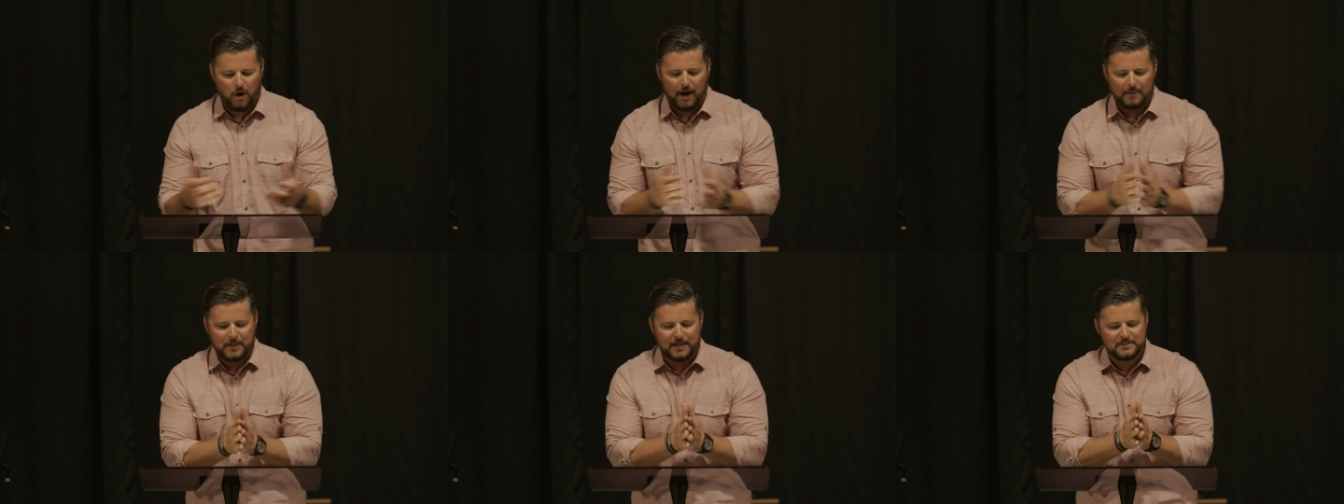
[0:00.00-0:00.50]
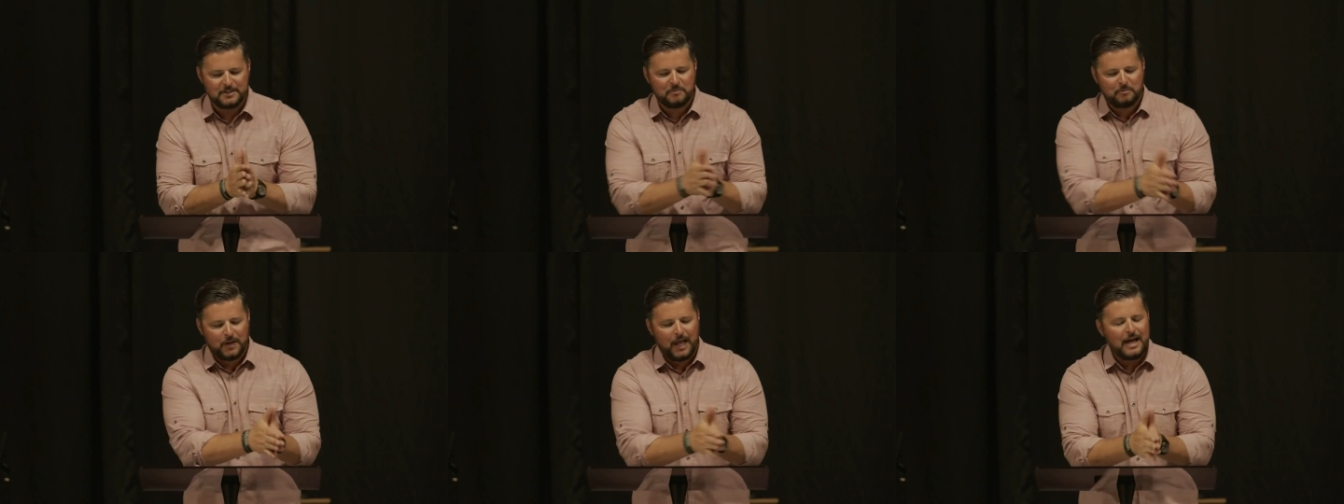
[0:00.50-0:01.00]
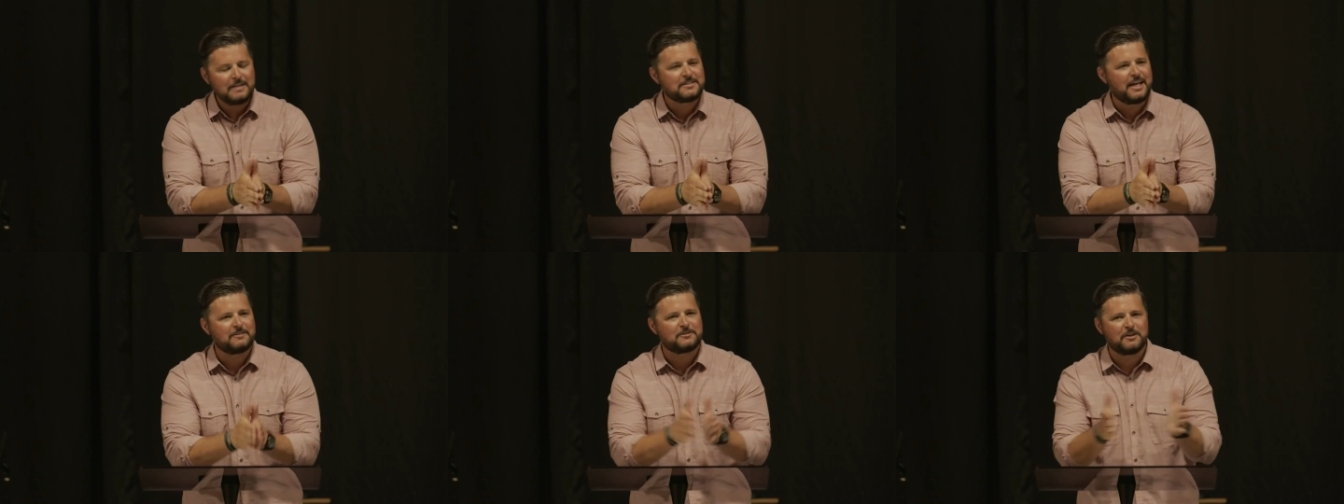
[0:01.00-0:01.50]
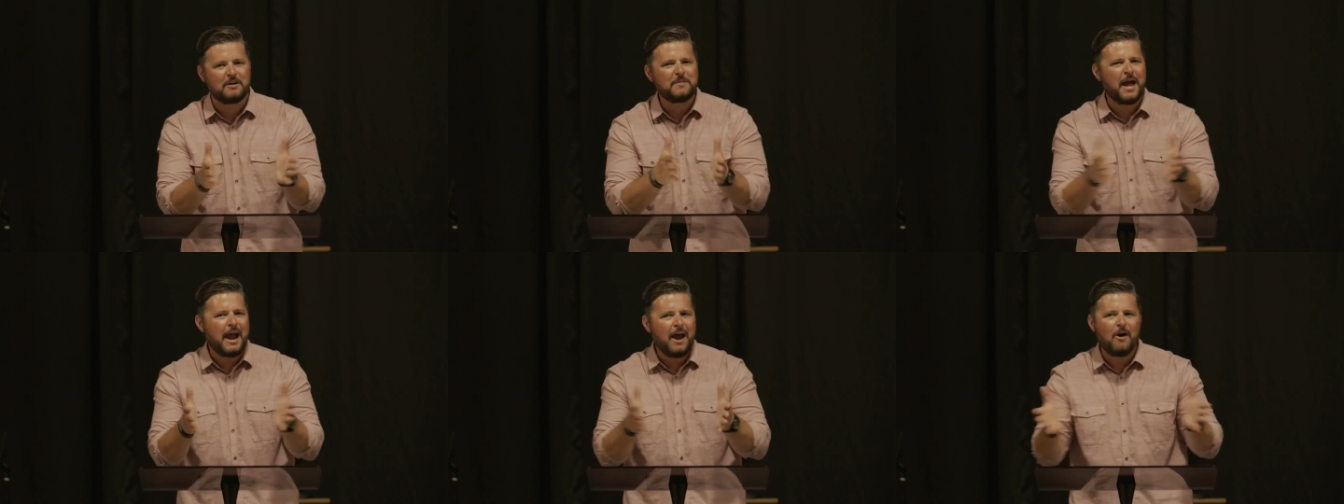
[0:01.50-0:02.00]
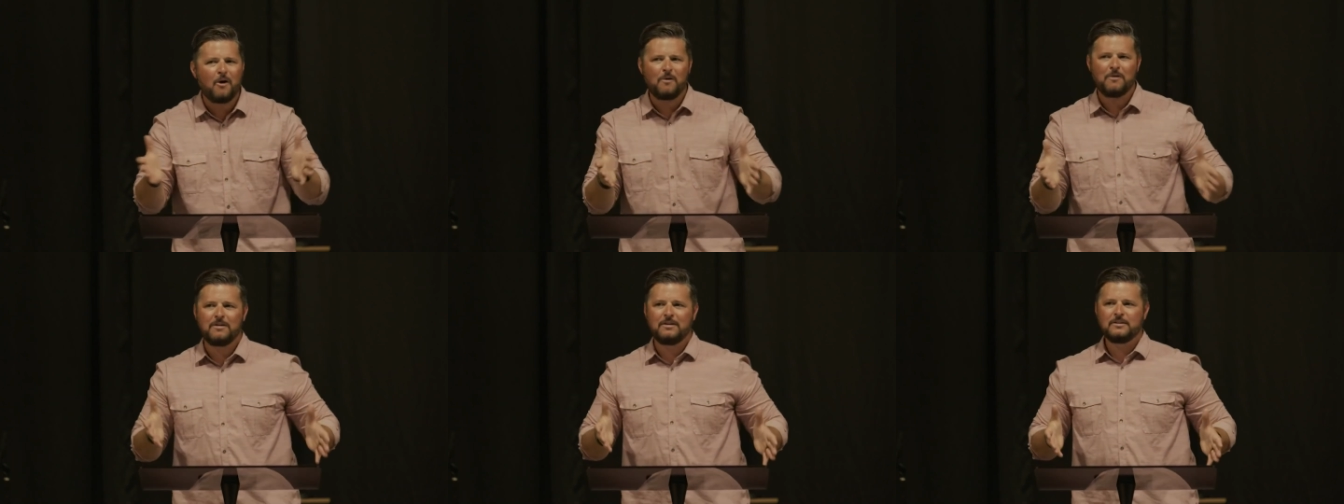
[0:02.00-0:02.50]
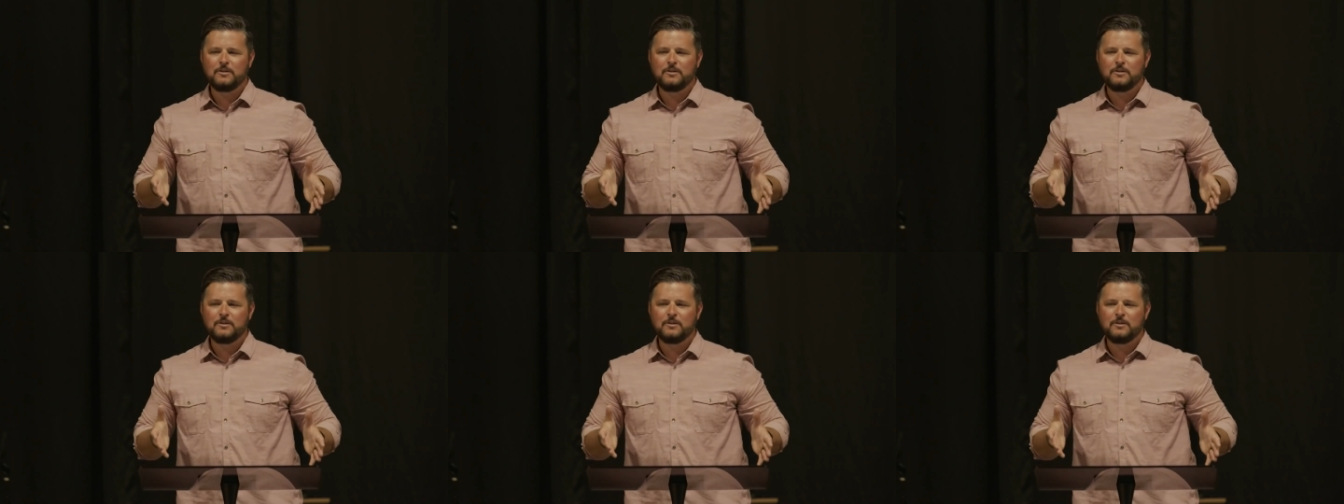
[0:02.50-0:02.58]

why because it implies that somehow